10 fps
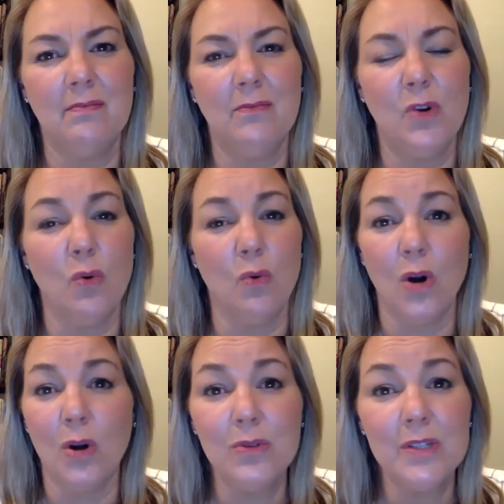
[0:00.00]

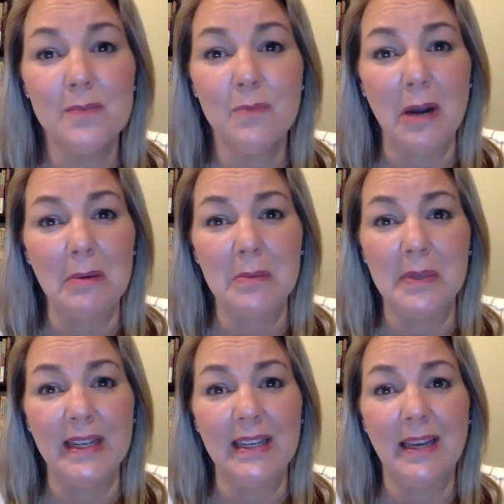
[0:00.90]
gross,
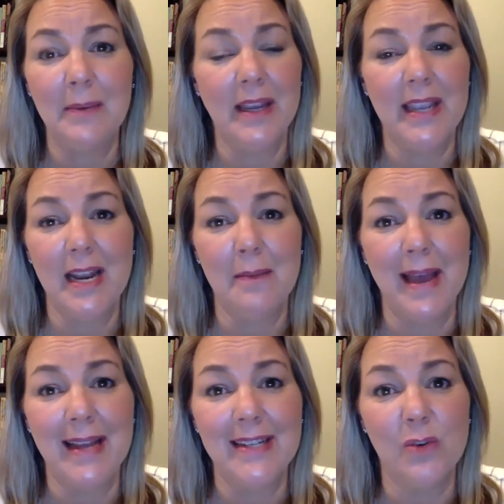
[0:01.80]
probably. I mean, I can't
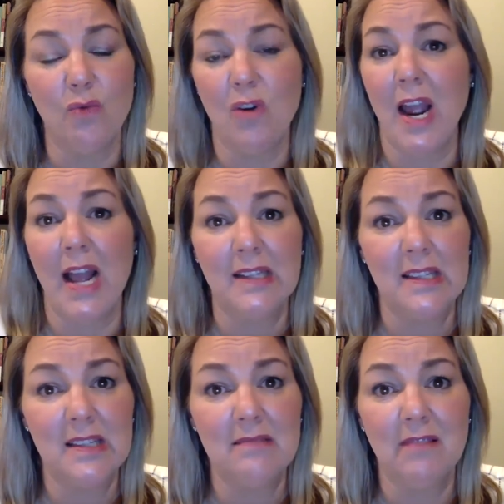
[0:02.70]
imagine
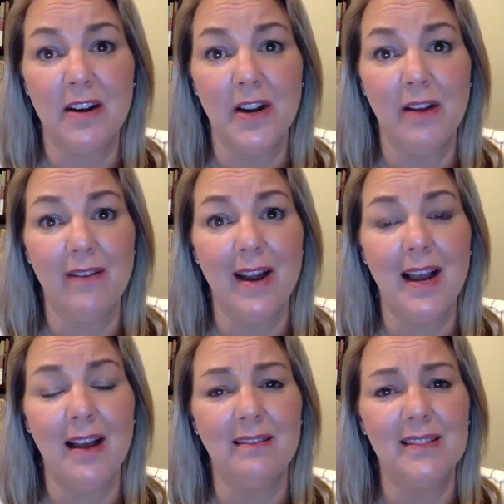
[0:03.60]
rats running
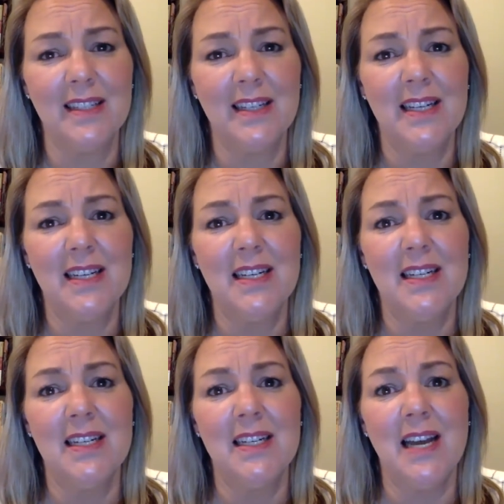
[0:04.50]
around.
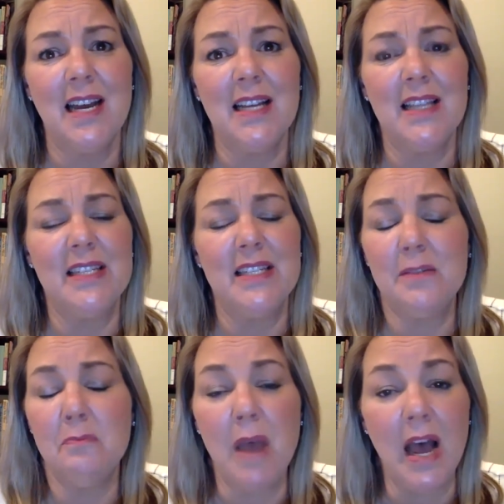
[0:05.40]
The
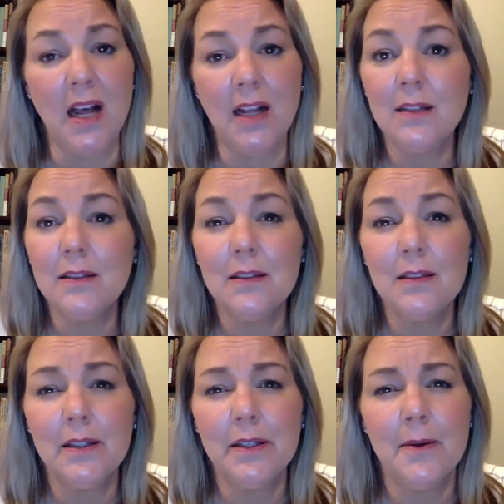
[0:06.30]
smell,
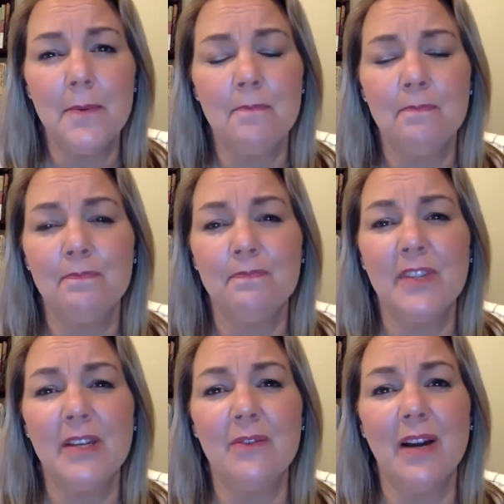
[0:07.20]

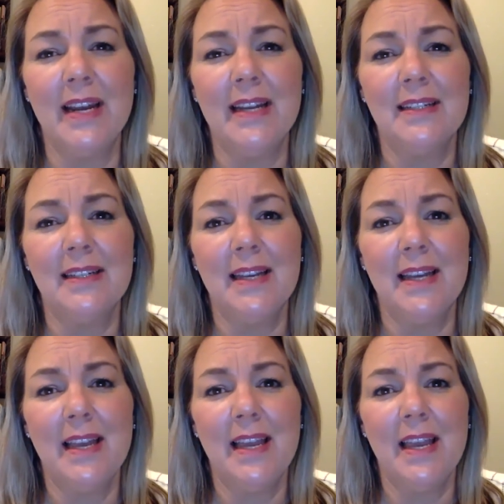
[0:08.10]
right?
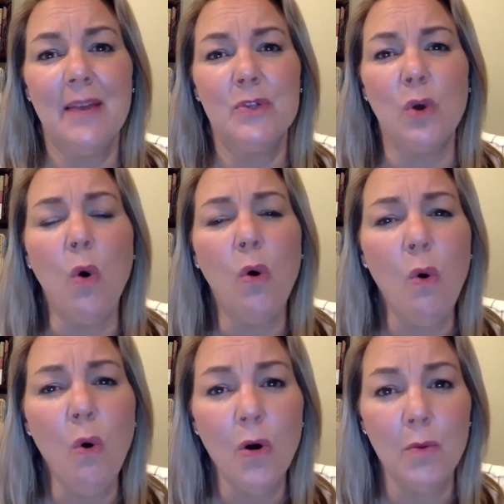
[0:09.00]
It was a
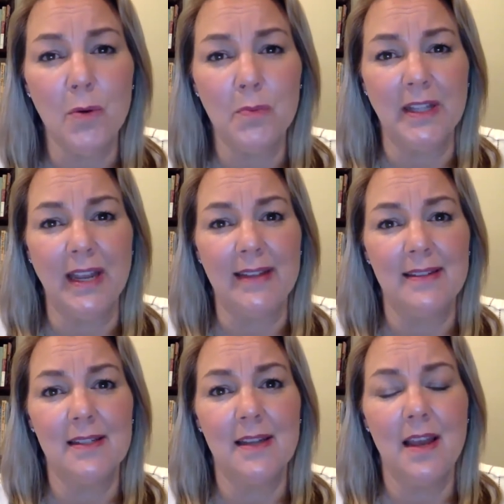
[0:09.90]
horrible place.